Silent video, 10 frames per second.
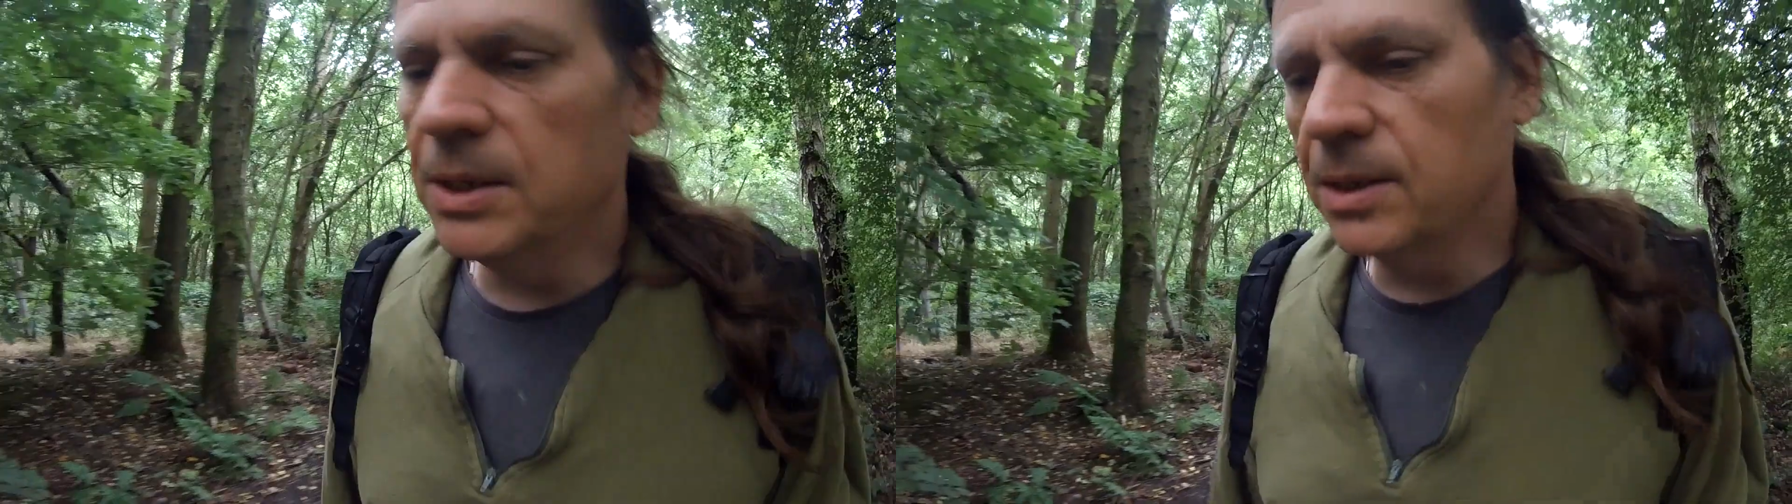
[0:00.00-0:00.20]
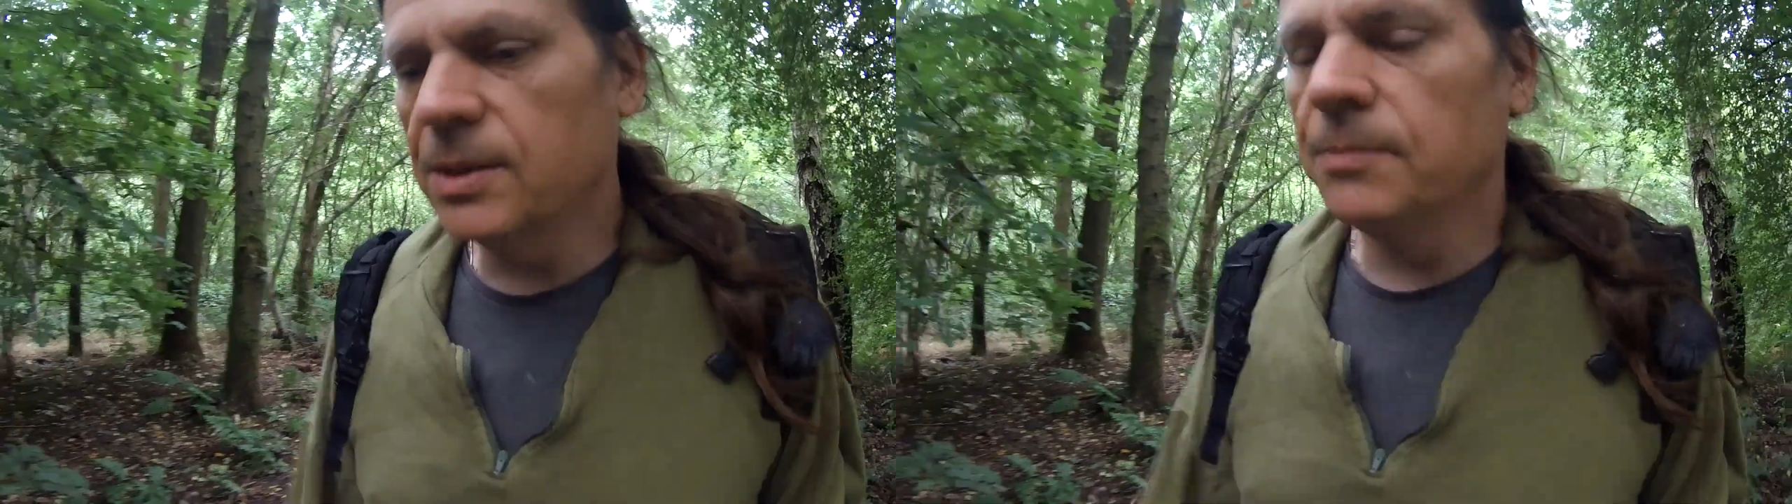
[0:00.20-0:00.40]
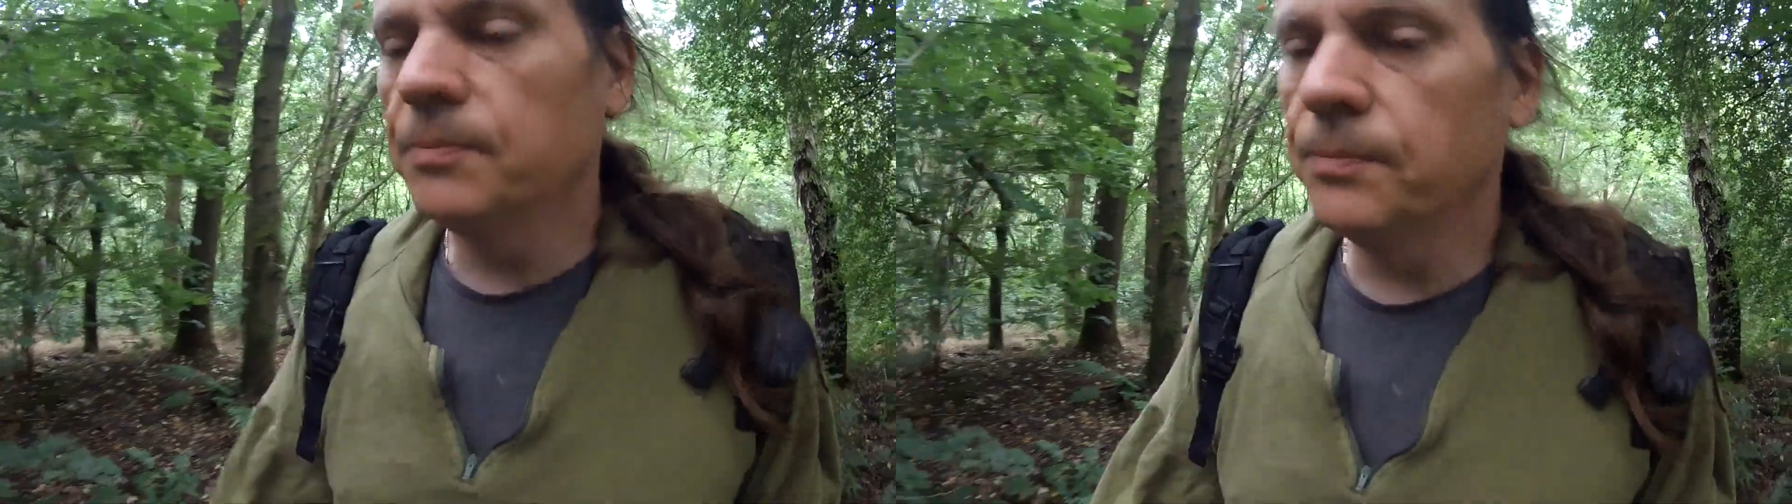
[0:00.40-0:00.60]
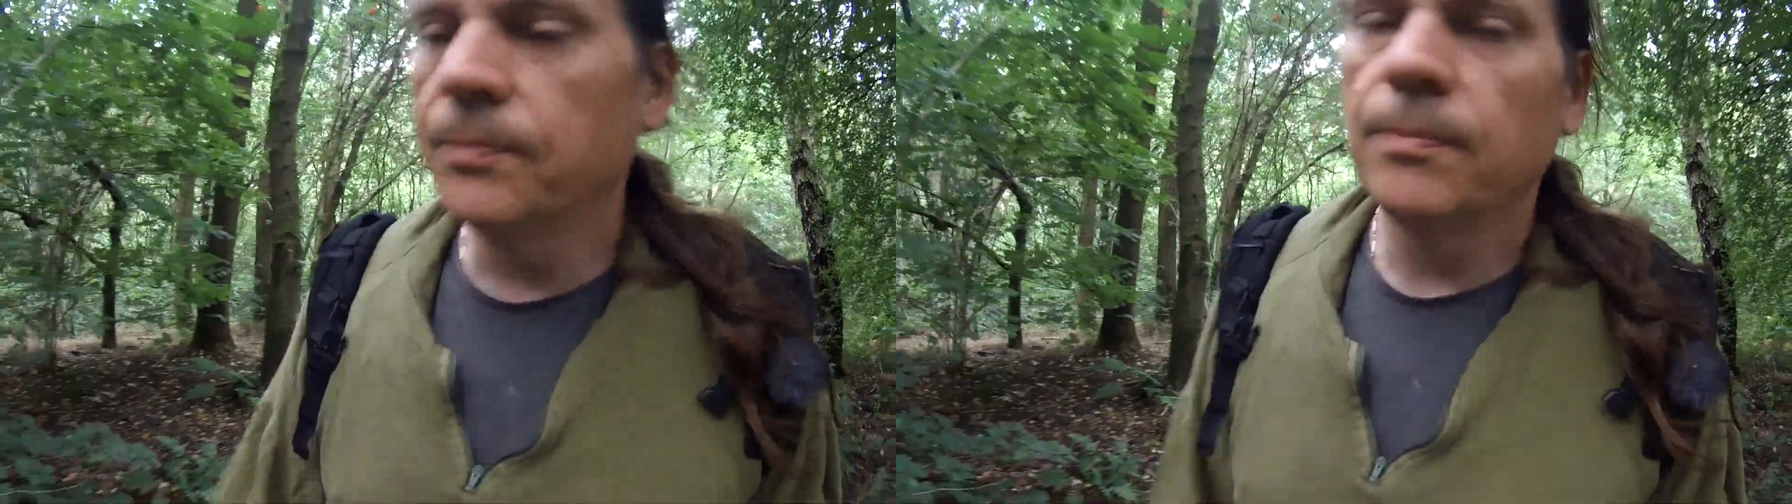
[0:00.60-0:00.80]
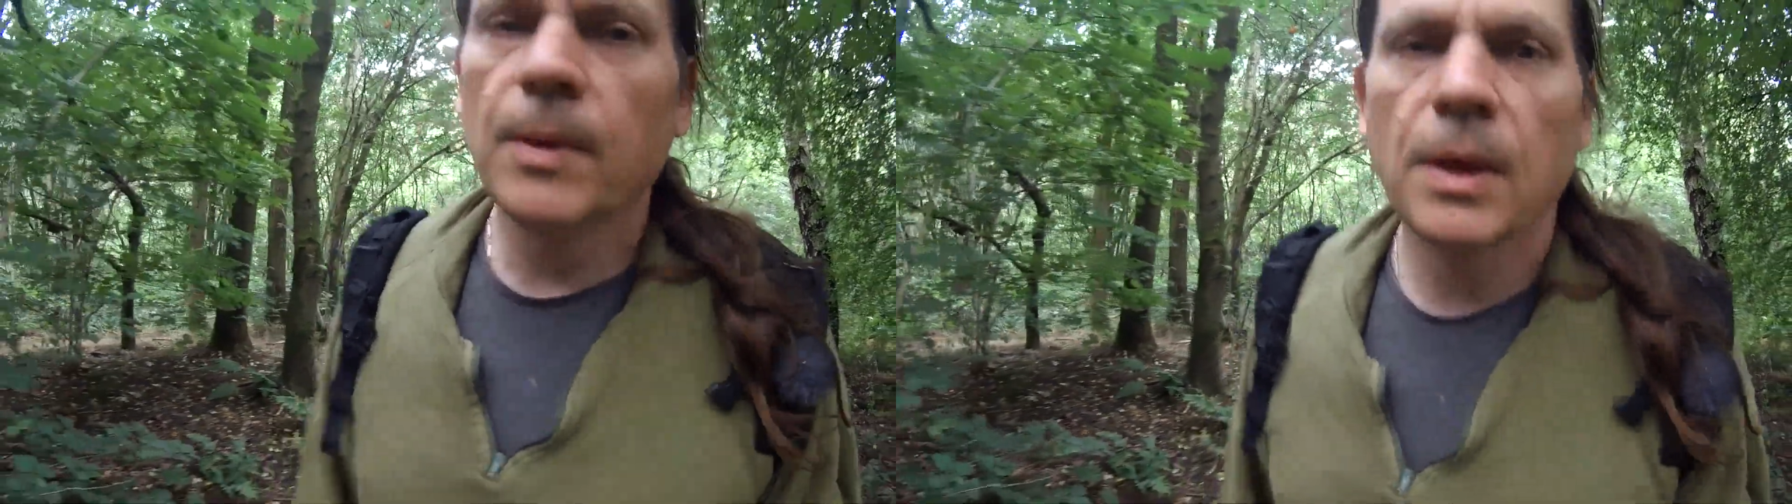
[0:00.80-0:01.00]

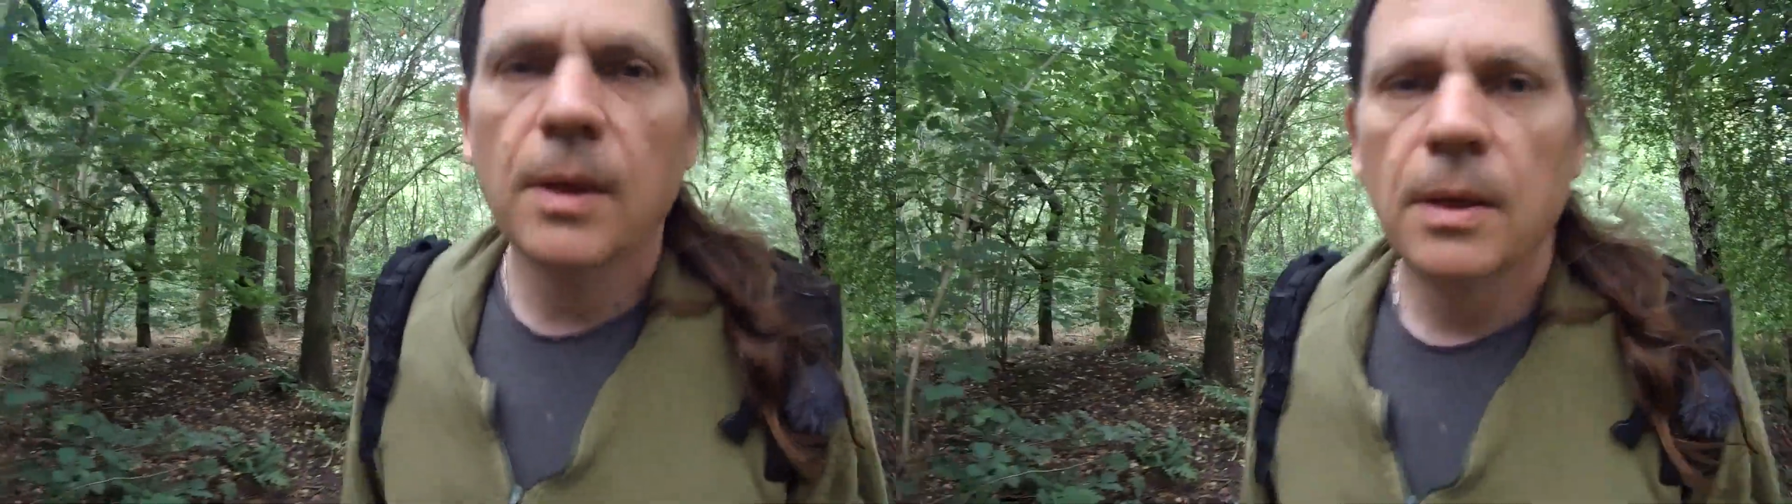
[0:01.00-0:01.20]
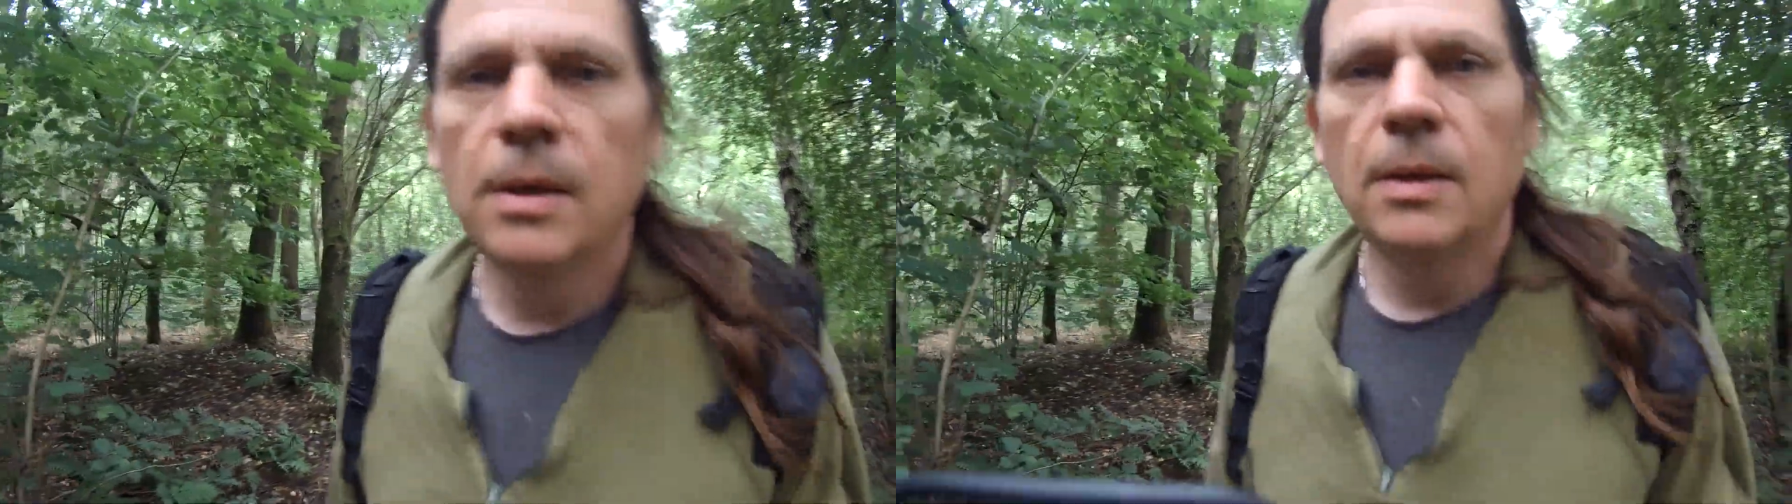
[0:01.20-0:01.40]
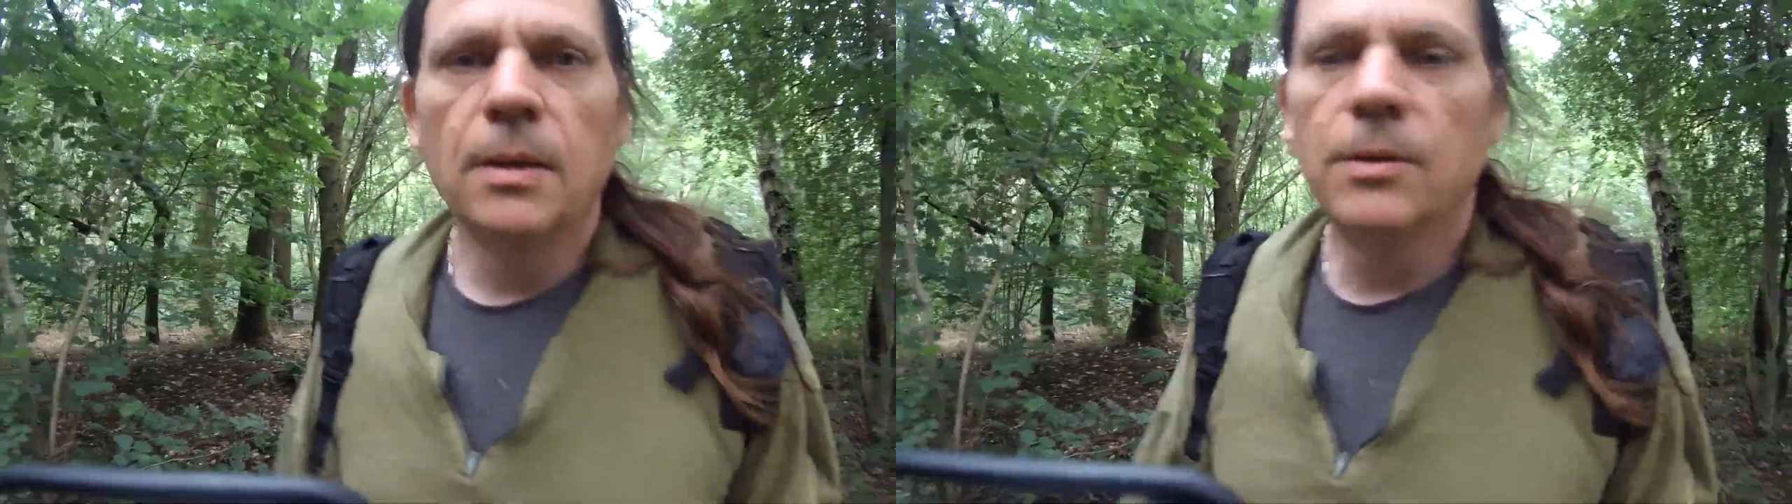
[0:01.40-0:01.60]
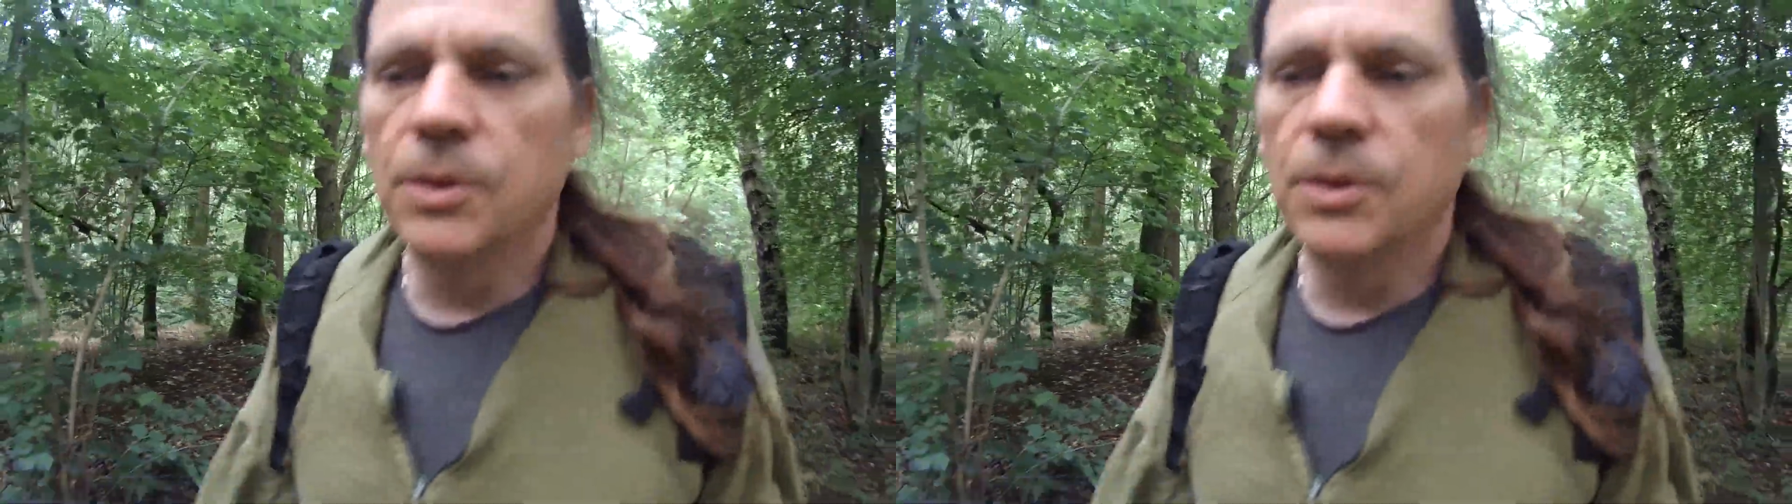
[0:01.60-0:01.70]
which